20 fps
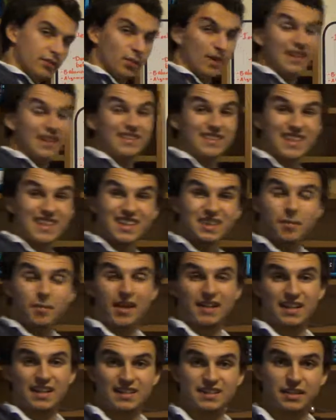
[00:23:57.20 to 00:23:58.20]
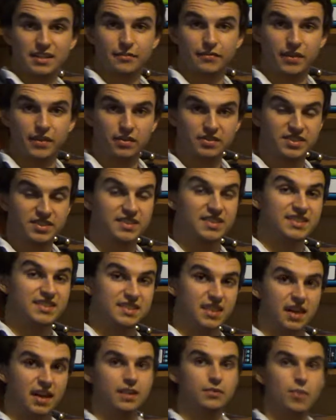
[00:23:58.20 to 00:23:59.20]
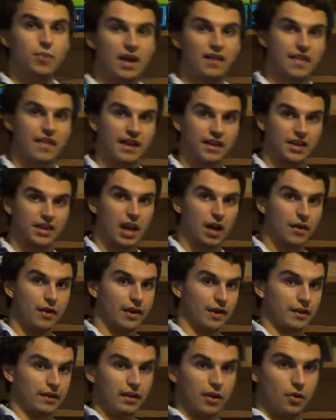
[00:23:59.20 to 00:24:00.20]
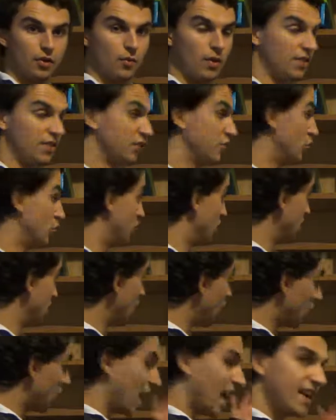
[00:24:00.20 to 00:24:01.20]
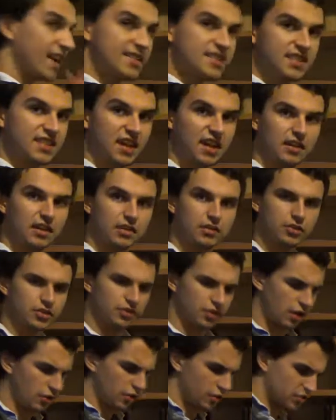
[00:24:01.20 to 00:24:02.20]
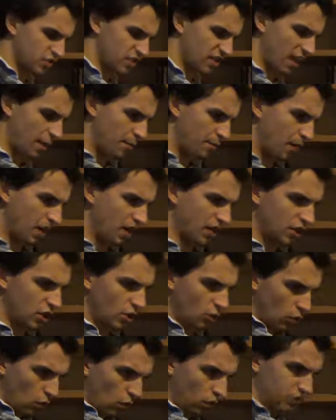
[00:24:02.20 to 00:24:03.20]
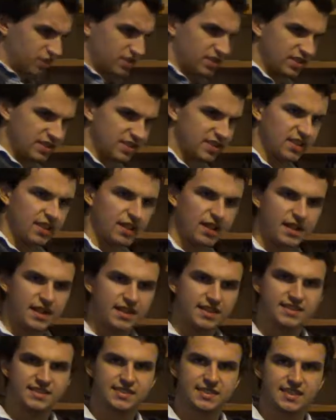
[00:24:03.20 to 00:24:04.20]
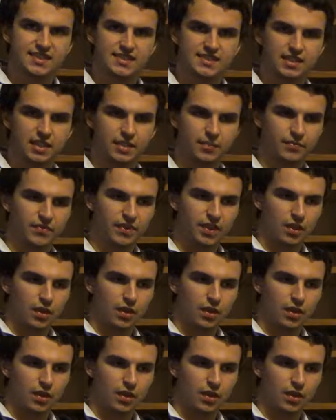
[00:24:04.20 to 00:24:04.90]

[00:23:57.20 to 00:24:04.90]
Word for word: where they need the magnetic field to decide where they're going. Whether you're a loggerhead turtle, you know, using that bi-coordinate system,